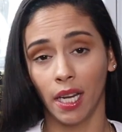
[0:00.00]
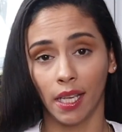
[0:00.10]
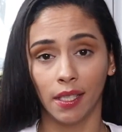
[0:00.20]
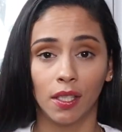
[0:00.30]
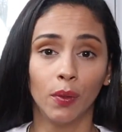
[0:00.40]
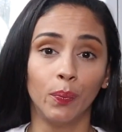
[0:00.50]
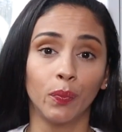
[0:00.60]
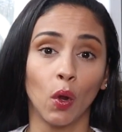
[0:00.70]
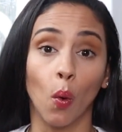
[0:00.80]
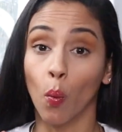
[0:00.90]
it is,
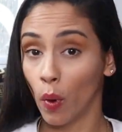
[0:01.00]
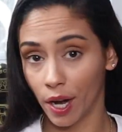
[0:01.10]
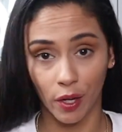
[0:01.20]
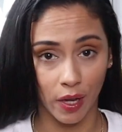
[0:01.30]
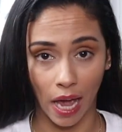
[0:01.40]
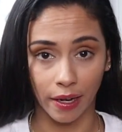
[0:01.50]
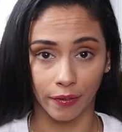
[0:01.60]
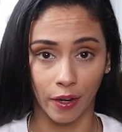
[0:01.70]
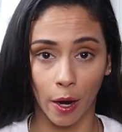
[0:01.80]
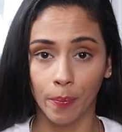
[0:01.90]
where you get it
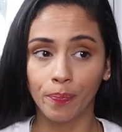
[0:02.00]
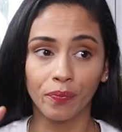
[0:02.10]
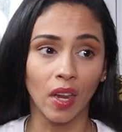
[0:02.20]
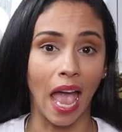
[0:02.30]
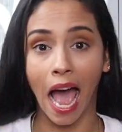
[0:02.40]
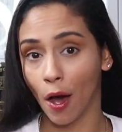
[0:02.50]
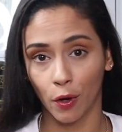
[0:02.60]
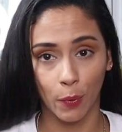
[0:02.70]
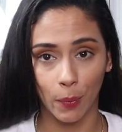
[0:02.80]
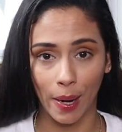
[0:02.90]
from, how
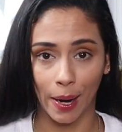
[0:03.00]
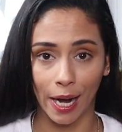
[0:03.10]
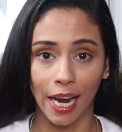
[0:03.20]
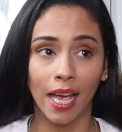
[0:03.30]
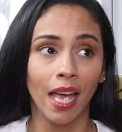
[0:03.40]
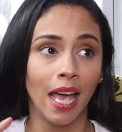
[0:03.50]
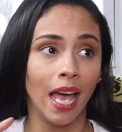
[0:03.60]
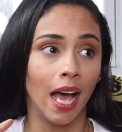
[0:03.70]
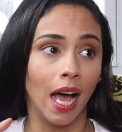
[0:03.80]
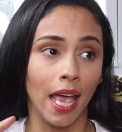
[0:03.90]
to prepare it,
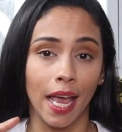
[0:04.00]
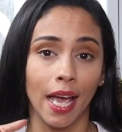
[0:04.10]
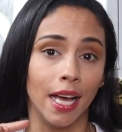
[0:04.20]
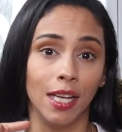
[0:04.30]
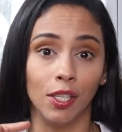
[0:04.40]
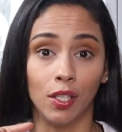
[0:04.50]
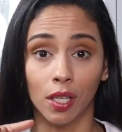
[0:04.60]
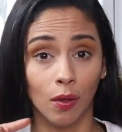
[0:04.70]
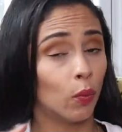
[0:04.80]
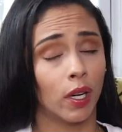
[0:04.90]
and
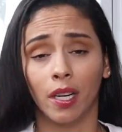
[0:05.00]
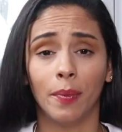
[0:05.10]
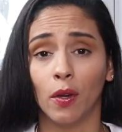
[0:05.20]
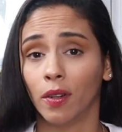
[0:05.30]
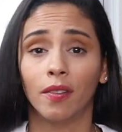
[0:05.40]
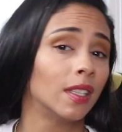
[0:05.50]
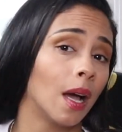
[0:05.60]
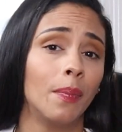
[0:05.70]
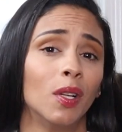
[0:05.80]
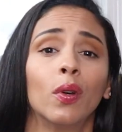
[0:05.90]
we're going to be going over a
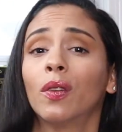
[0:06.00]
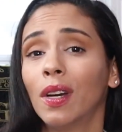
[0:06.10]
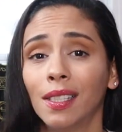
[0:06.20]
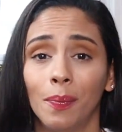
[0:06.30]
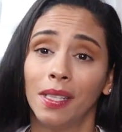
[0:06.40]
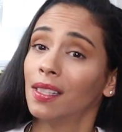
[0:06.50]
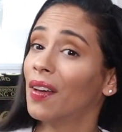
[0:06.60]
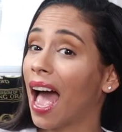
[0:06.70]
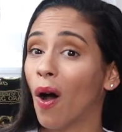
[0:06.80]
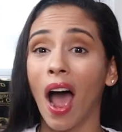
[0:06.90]
couple of quick recipes
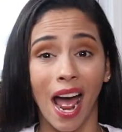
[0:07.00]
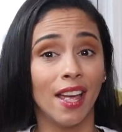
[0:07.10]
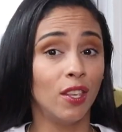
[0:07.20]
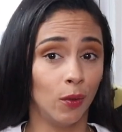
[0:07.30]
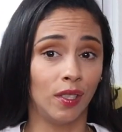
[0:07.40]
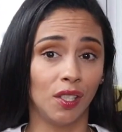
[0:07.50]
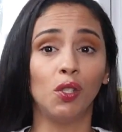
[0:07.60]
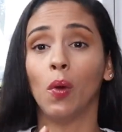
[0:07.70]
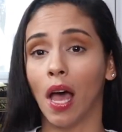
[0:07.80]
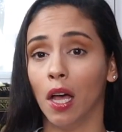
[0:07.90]
of how I use it
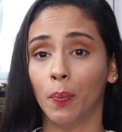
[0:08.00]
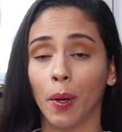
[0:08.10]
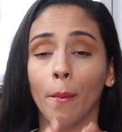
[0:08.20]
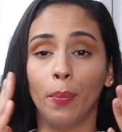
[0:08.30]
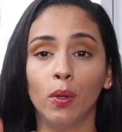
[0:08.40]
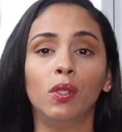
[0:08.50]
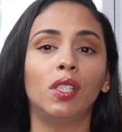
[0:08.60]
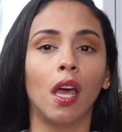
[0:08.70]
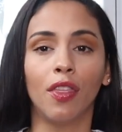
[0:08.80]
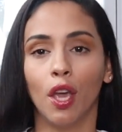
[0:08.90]
to help
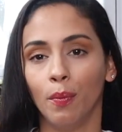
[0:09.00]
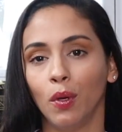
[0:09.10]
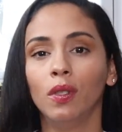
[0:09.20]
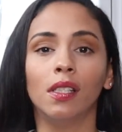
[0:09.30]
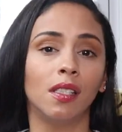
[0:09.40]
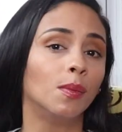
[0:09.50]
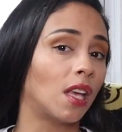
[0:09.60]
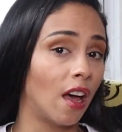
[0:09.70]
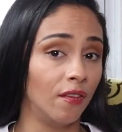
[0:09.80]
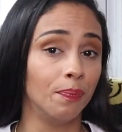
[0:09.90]
boost the immune systems
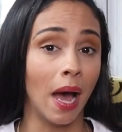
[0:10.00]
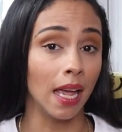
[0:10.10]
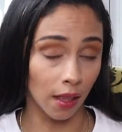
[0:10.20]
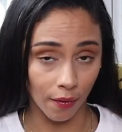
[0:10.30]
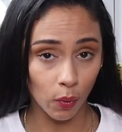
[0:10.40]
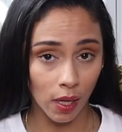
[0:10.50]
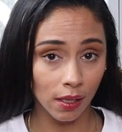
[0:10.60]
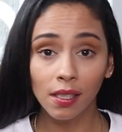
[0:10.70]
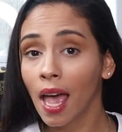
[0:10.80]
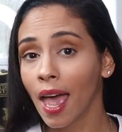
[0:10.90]
of my loved
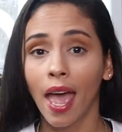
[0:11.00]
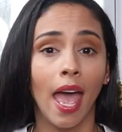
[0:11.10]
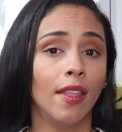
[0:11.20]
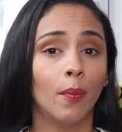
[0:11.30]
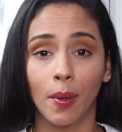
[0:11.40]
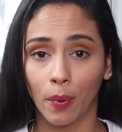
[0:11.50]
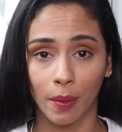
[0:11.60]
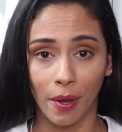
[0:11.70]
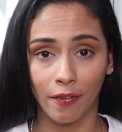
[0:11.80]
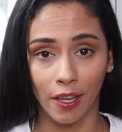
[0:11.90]
ones and the people
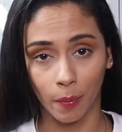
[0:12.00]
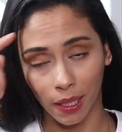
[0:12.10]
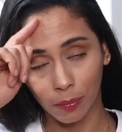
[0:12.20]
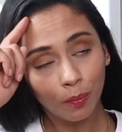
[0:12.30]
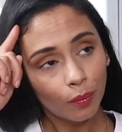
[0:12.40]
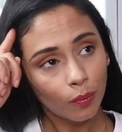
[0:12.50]
in my family.